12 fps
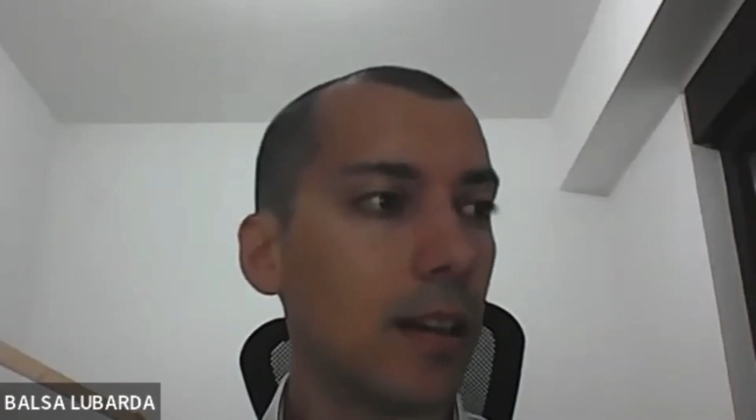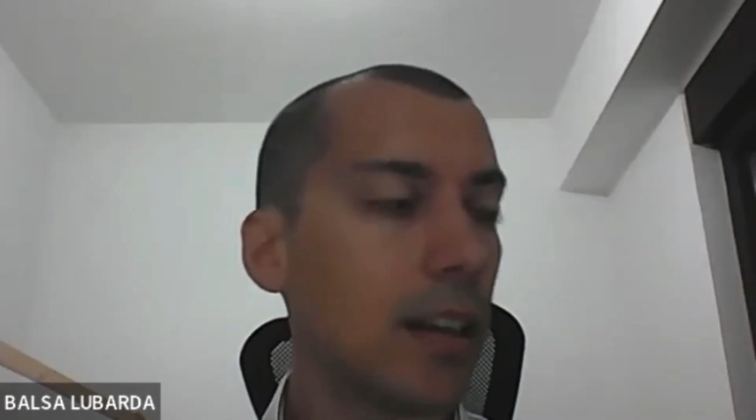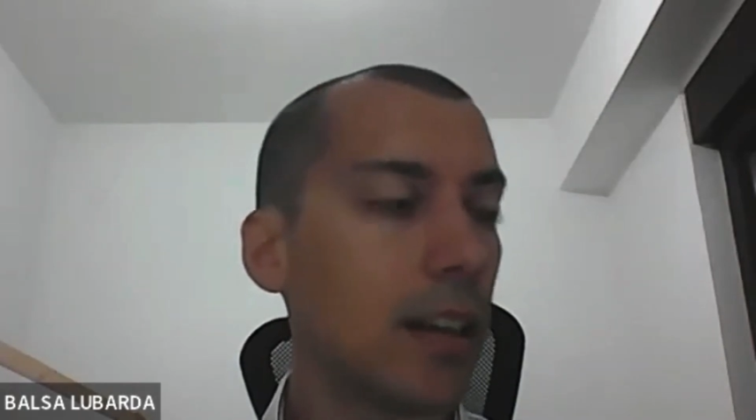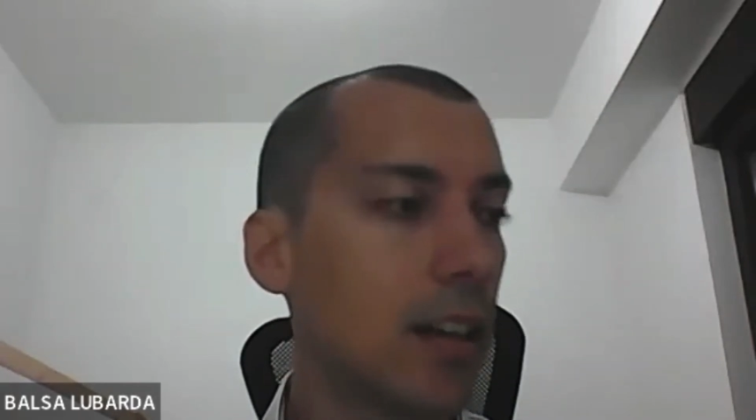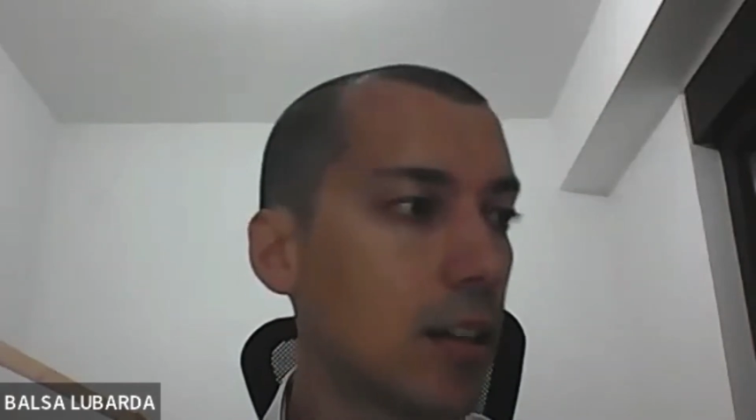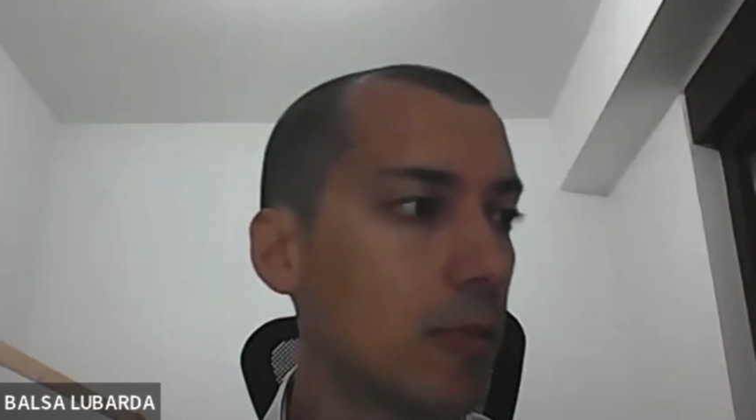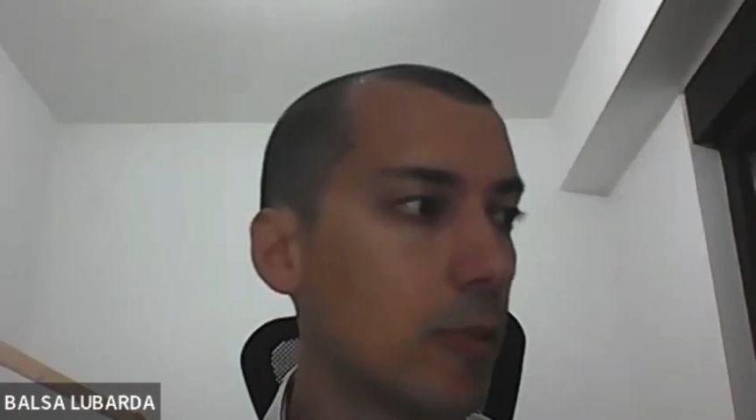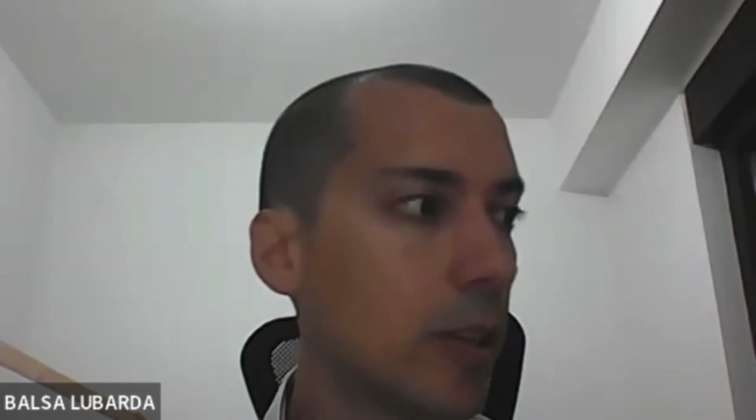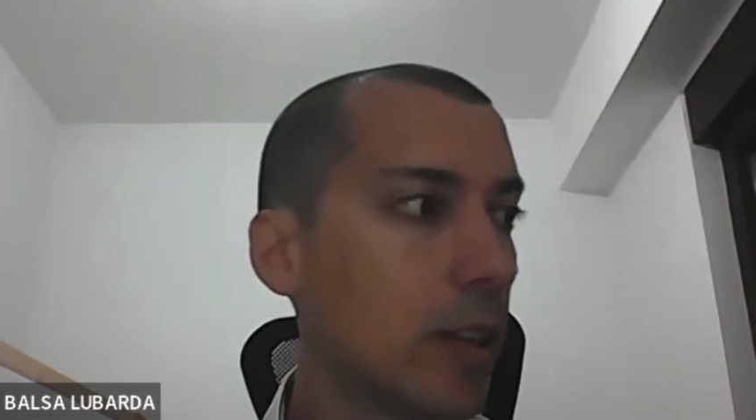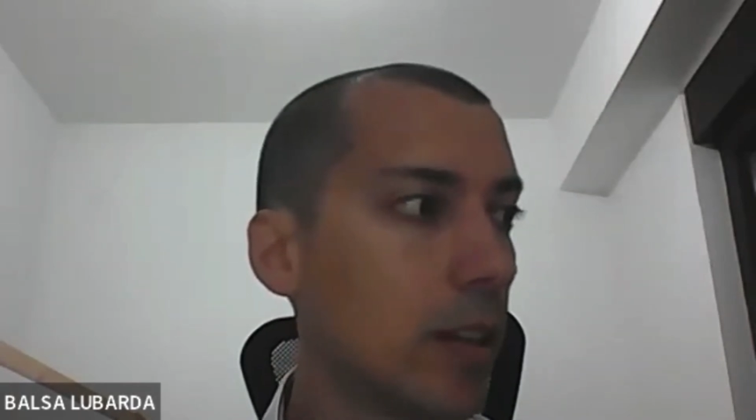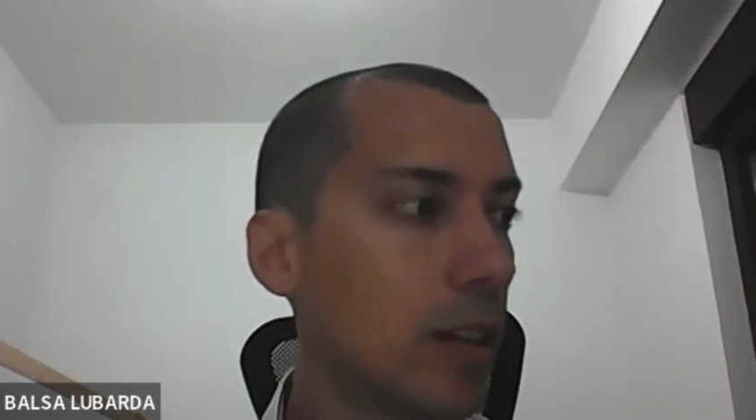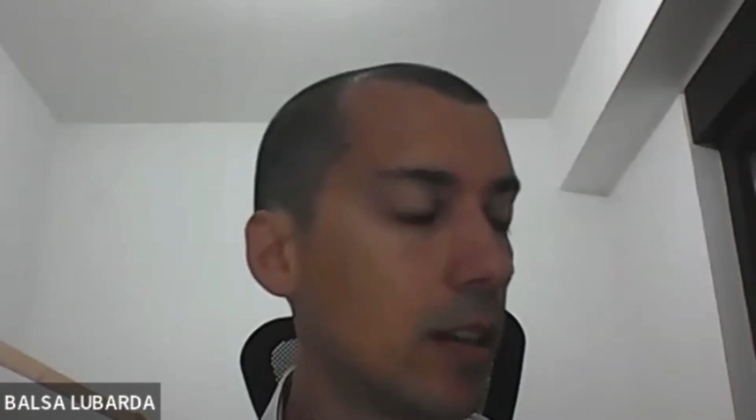in
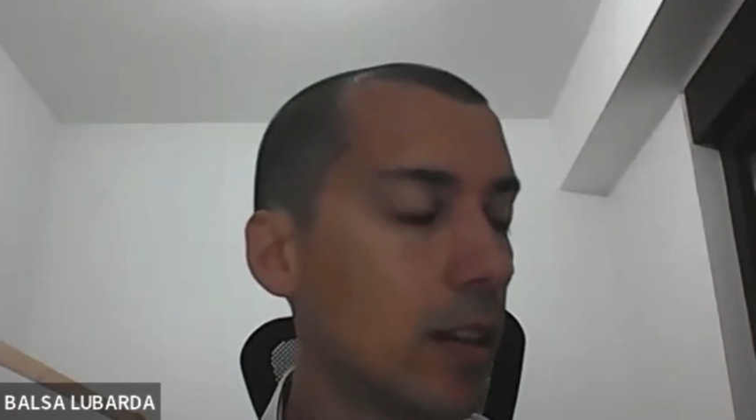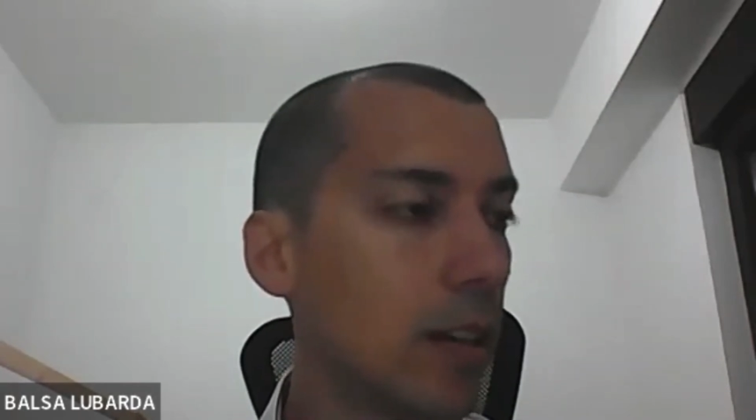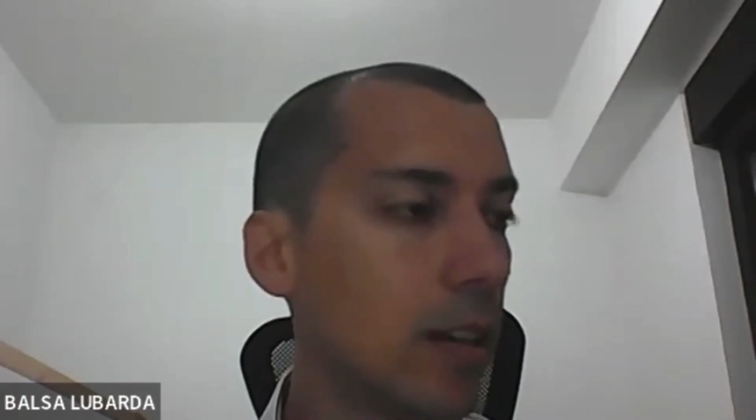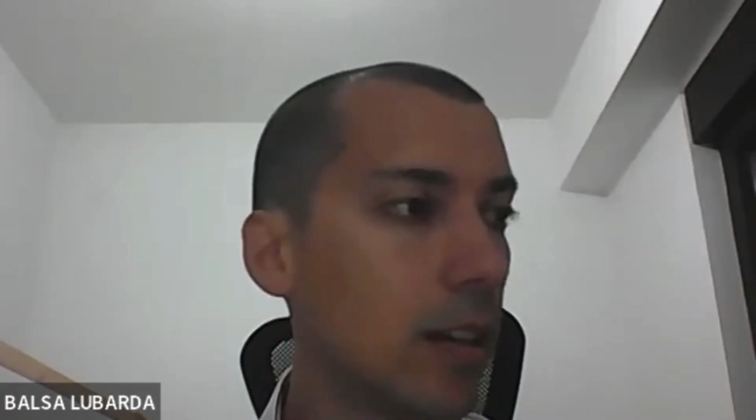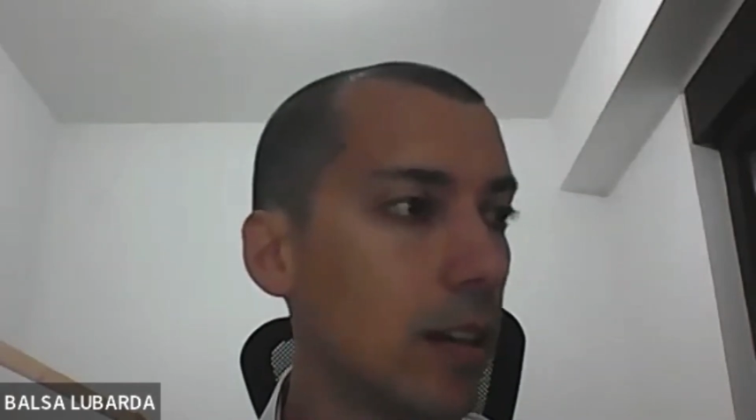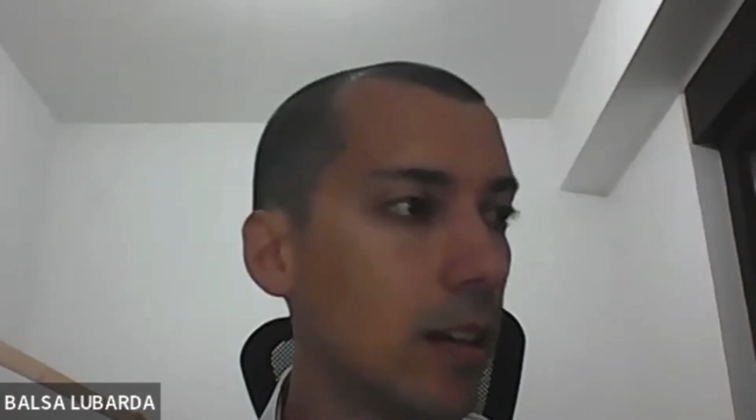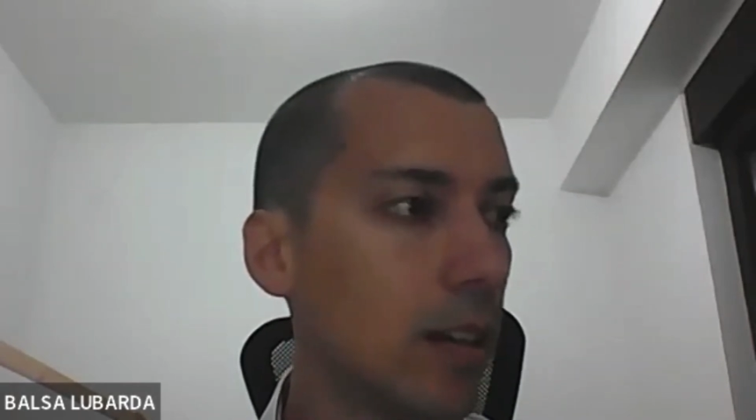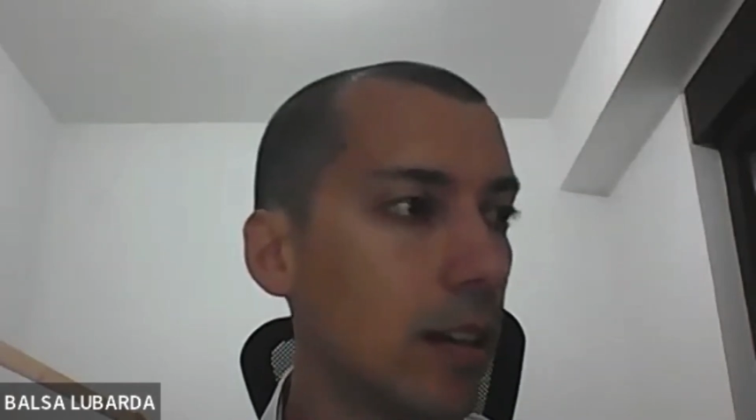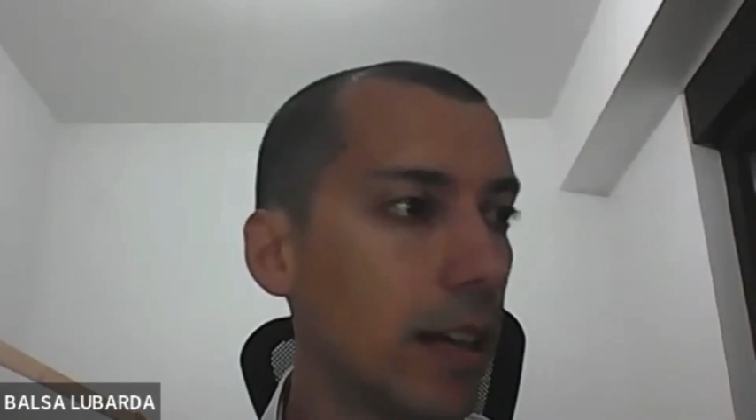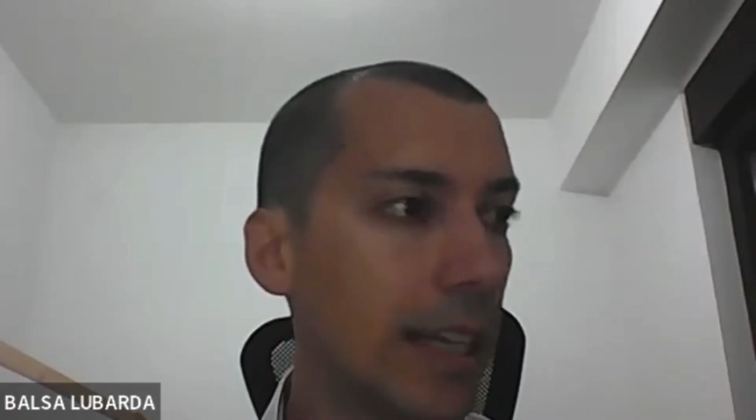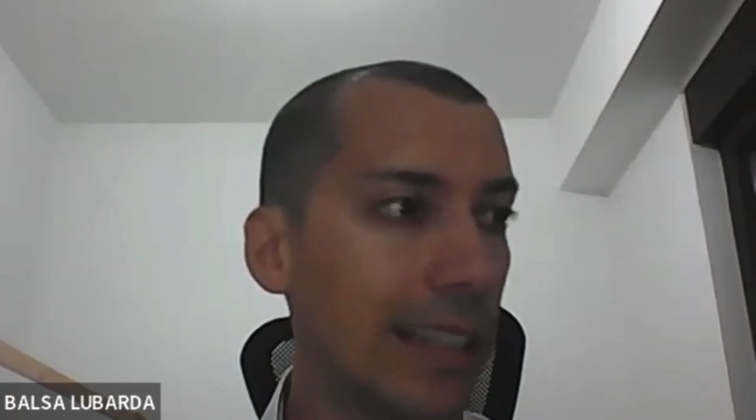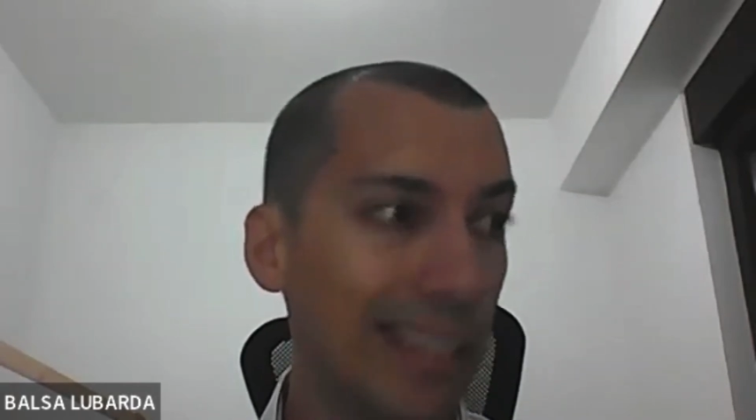Hungary
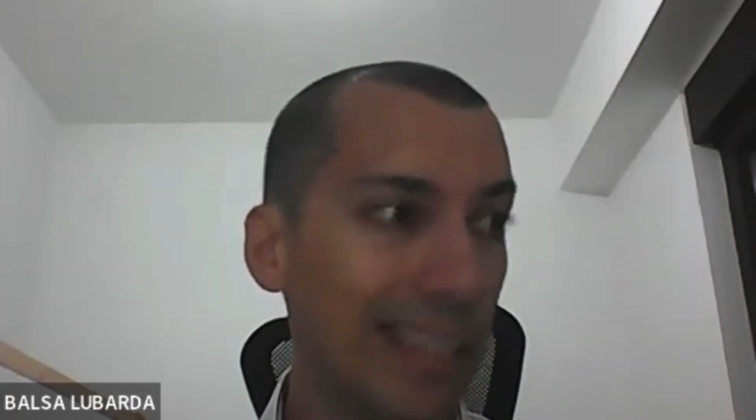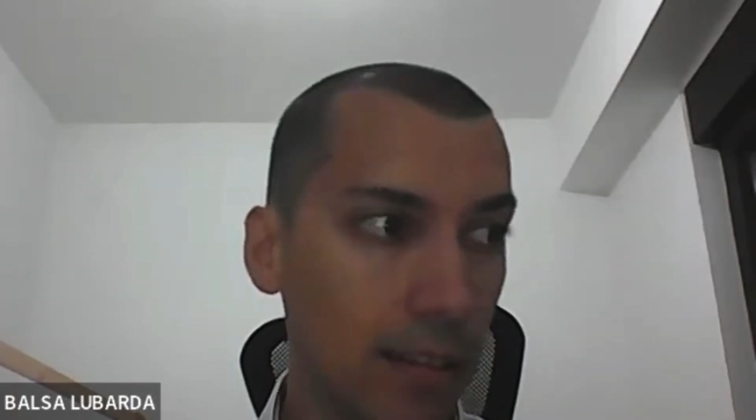and